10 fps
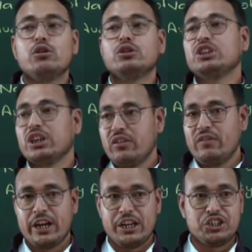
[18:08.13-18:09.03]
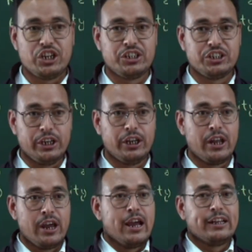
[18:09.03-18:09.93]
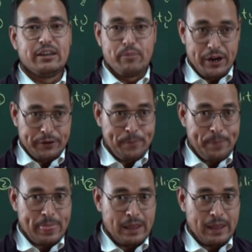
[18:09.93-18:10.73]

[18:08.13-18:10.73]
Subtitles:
be no significant change in demand.